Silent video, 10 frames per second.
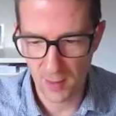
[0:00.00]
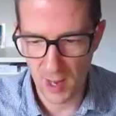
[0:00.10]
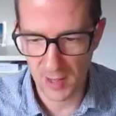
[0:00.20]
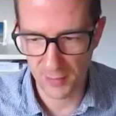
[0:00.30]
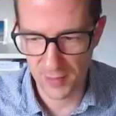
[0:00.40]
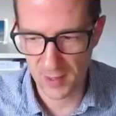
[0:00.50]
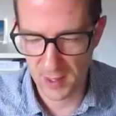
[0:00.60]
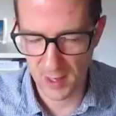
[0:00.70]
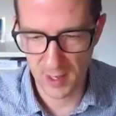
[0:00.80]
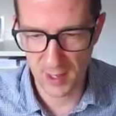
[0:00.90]
and
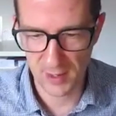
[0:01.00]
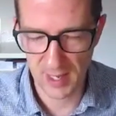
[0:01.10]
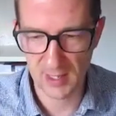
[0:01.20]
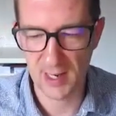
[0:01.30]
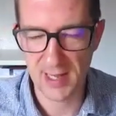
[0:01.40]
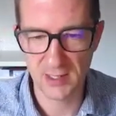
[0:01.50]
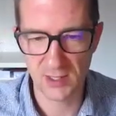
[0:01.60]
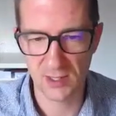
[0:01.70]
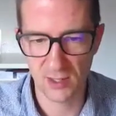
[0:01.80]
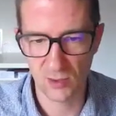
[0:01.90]
then
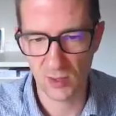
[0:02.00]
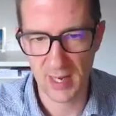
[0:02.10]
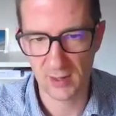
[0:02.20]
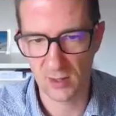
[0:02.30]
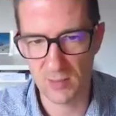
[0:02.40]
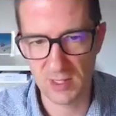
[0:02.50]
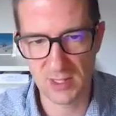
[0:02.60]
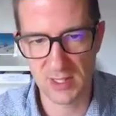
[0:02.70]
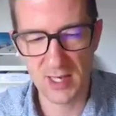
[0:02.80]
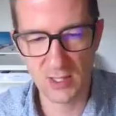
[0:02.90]
later you can add the
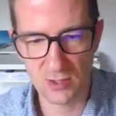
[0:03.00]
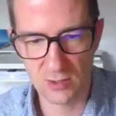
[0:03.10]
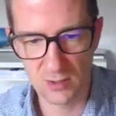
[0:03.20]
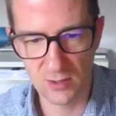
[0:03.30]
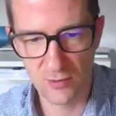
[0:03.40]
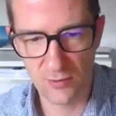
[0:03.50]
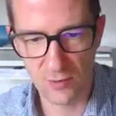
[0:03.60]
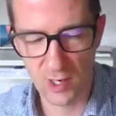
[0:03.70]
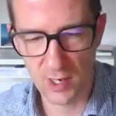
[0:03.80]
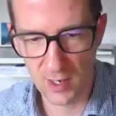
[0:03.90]
mitigation
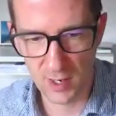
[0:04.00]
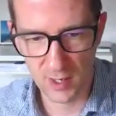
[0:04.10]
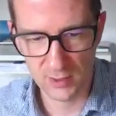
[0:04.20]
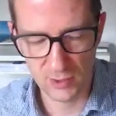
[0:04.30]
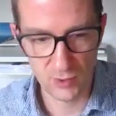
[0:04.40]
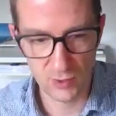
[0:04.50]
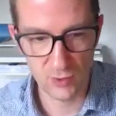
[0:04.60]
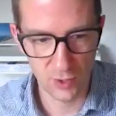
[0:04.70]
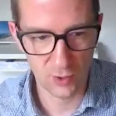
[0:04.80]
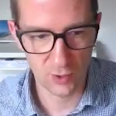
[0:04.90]
to
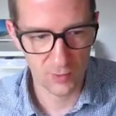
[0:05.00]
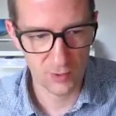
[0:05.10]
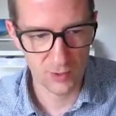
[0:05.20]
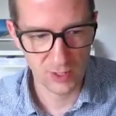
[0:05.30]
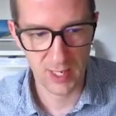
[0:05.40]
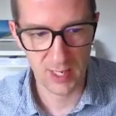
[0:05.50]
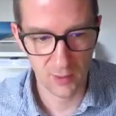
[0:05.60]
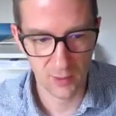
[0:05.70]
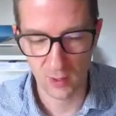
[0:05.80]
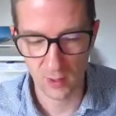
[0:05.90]
the document saying,
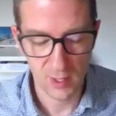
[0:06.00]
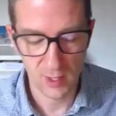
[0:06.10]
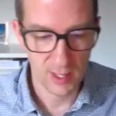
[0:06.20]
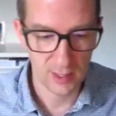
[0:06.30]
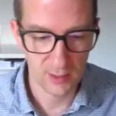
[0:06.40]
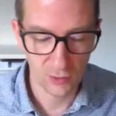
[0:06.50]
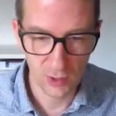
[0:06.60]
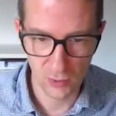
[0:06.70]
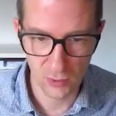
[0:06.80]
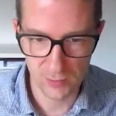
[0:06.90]
well, I'd already
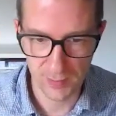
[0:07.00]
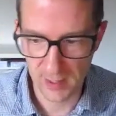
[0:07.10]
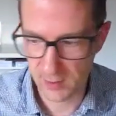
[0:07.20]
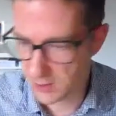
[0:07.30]
thought about